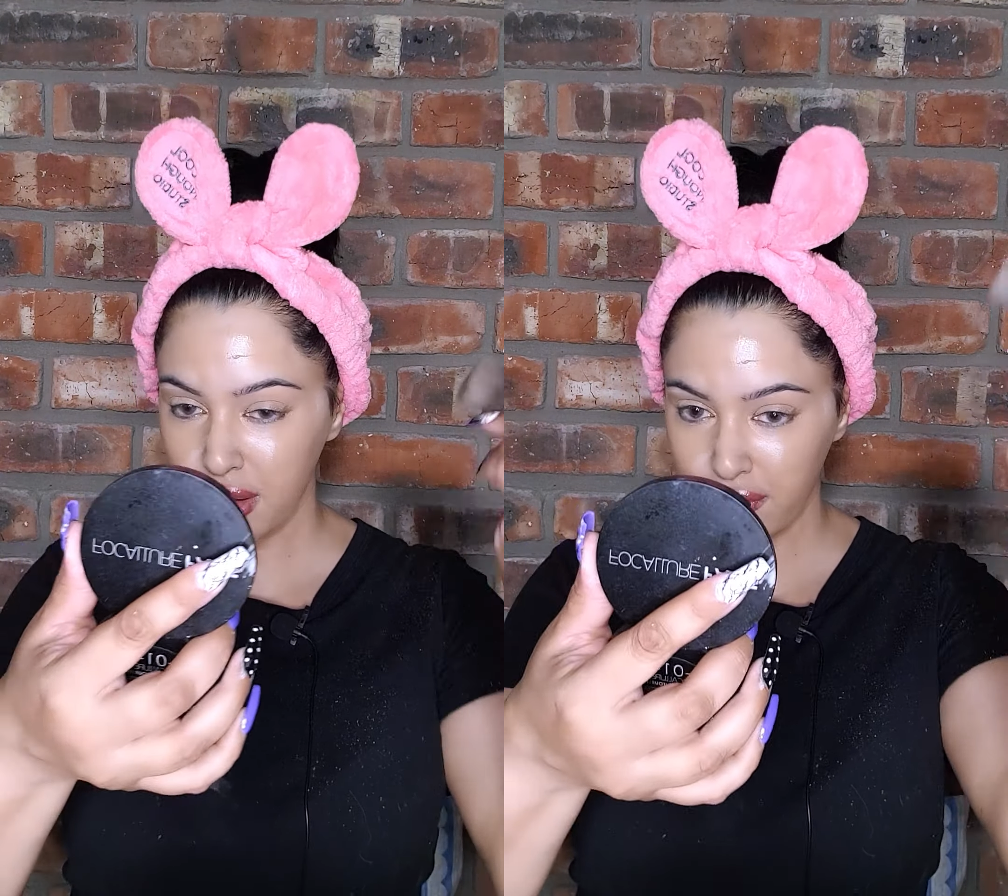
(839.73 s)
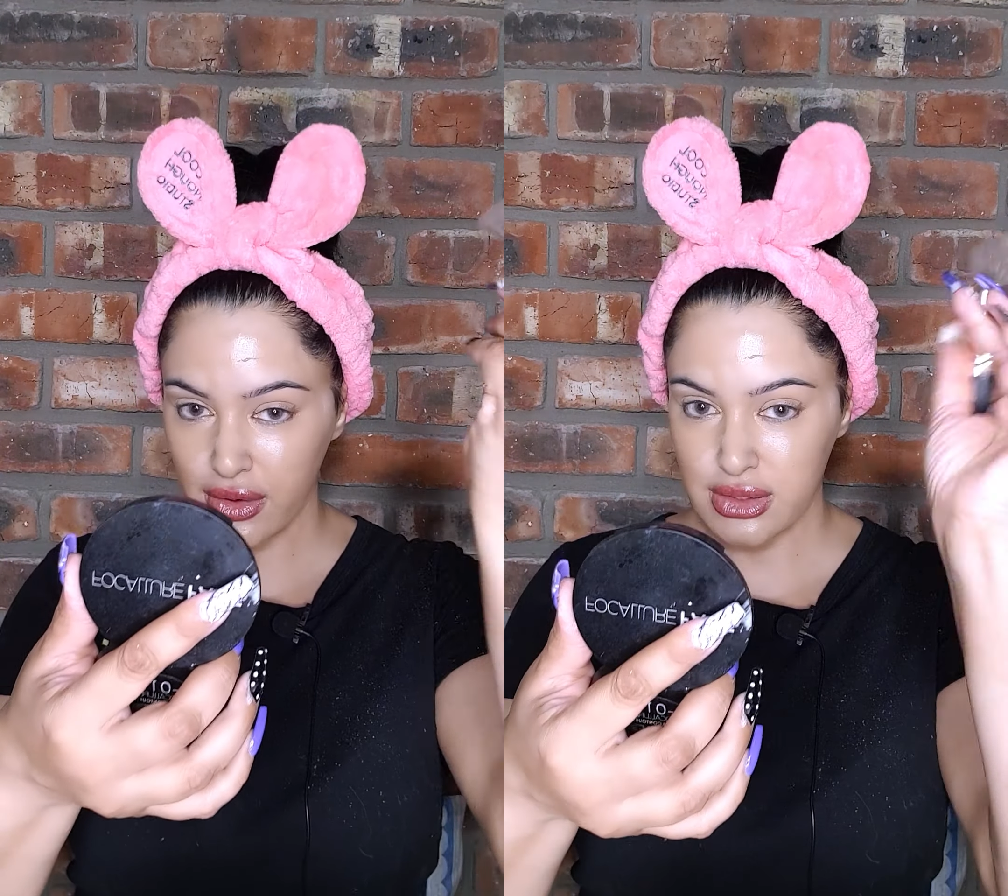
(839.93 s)

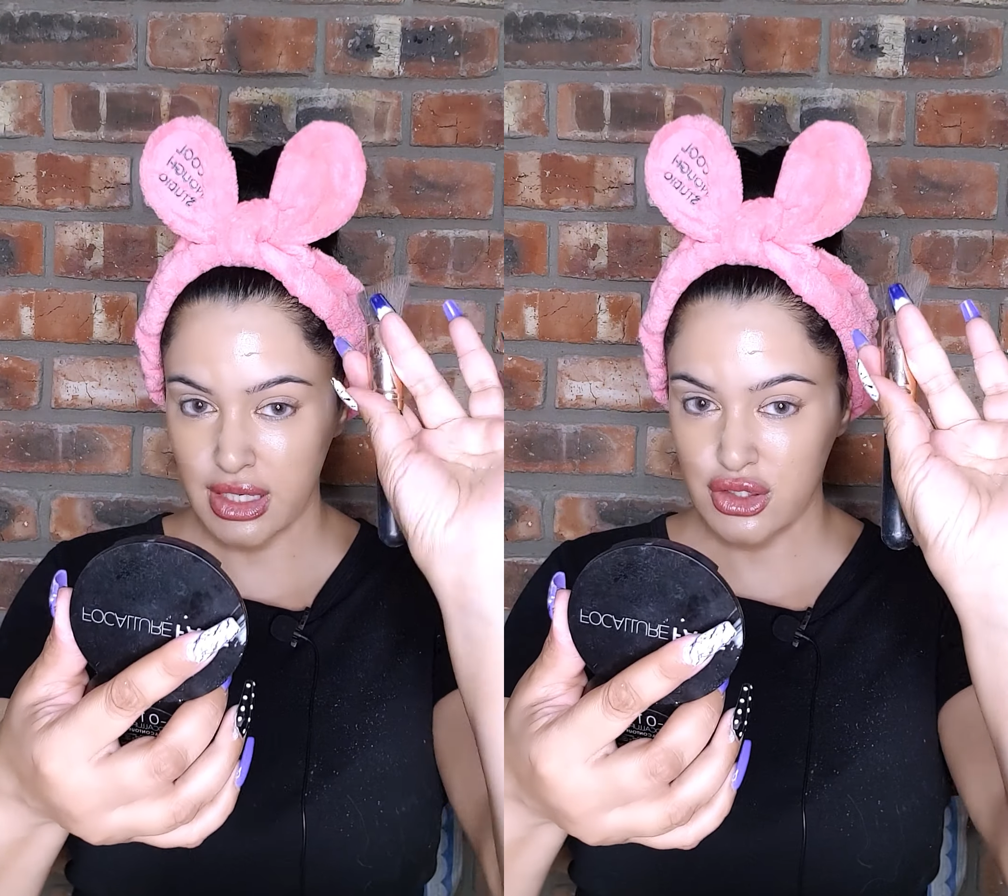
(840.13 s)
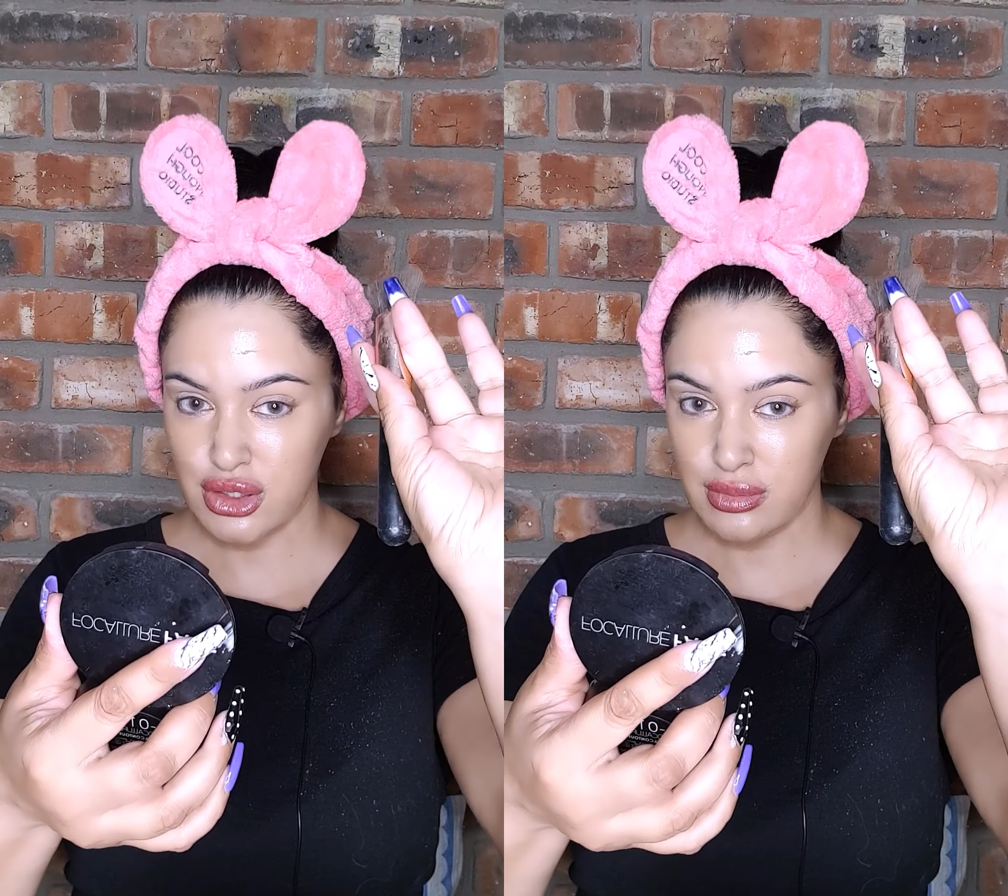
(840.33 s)

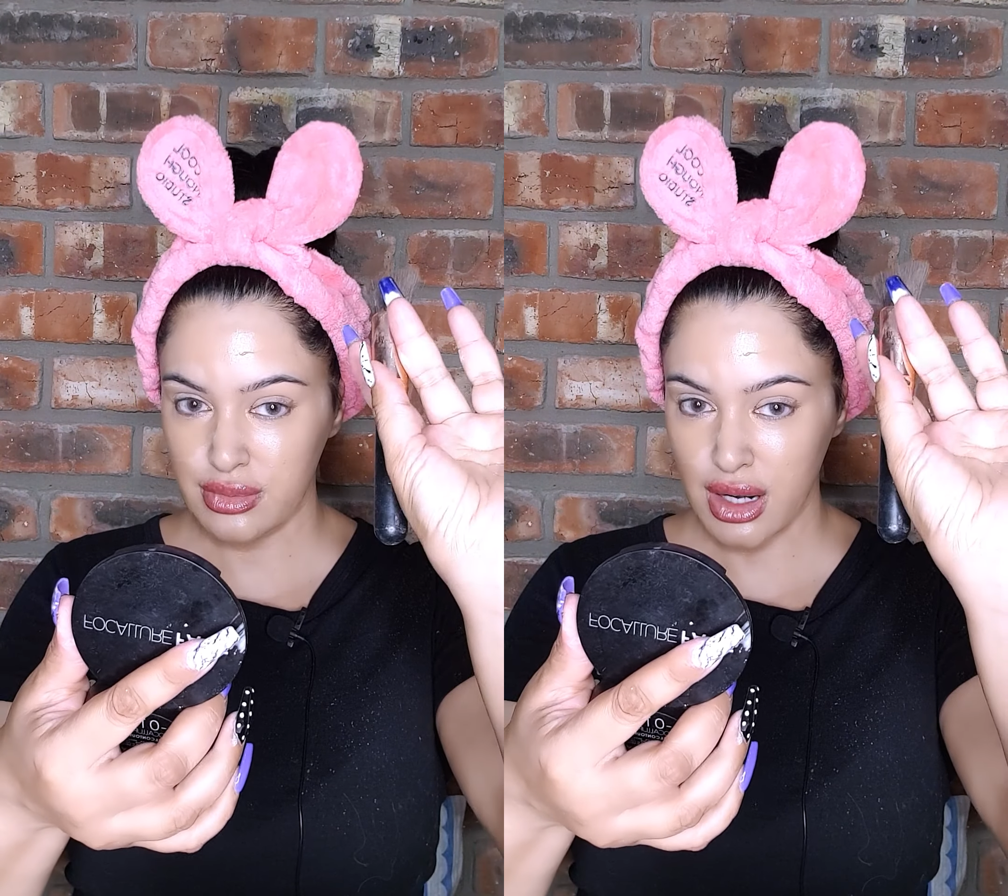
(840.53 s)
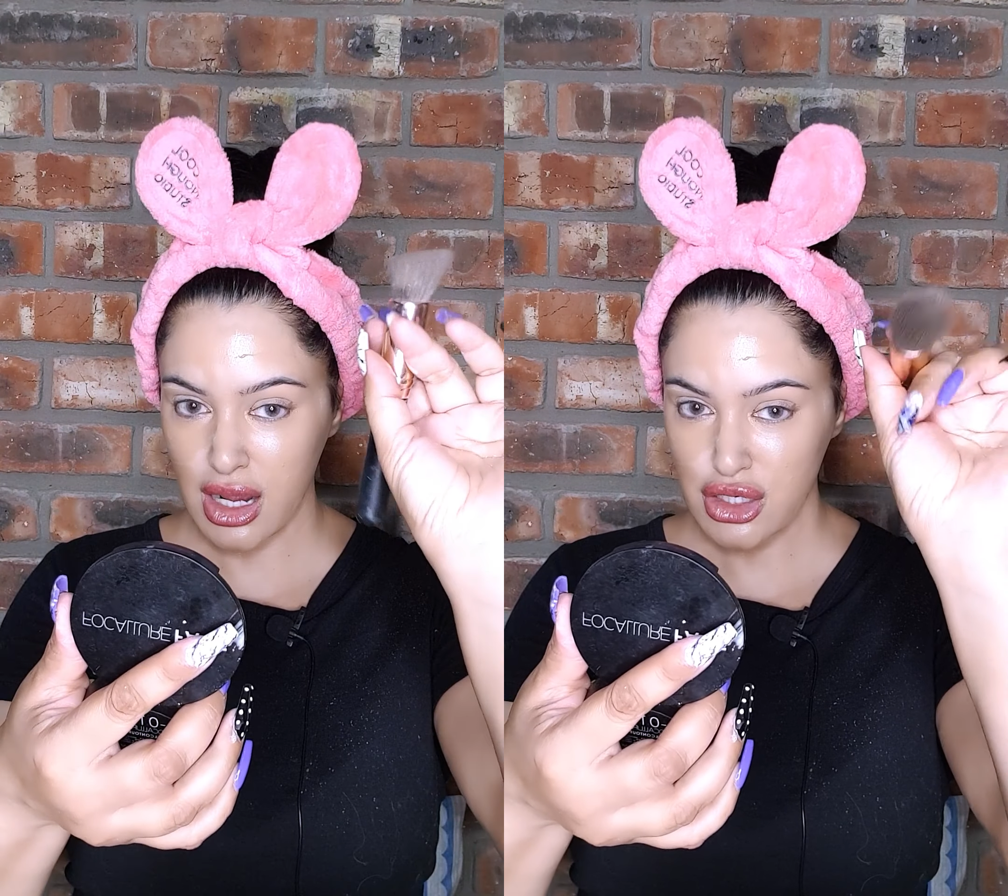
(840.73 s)
foundation
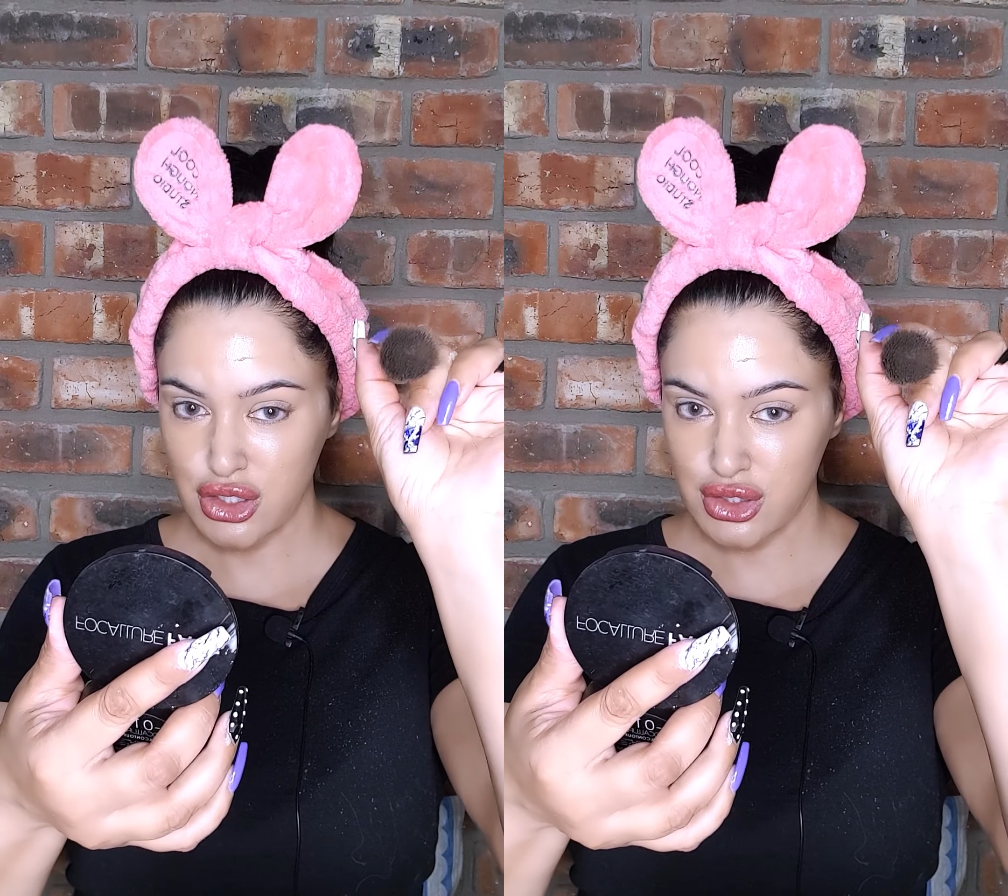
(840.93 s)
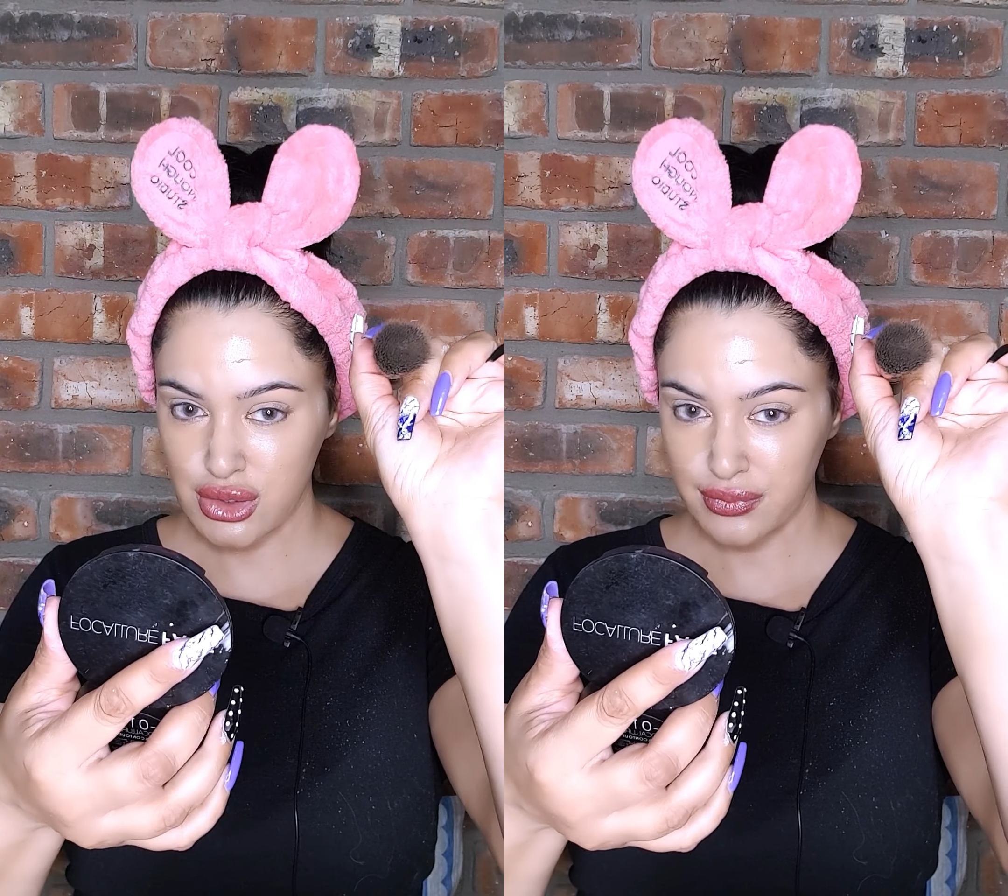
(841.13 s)
brush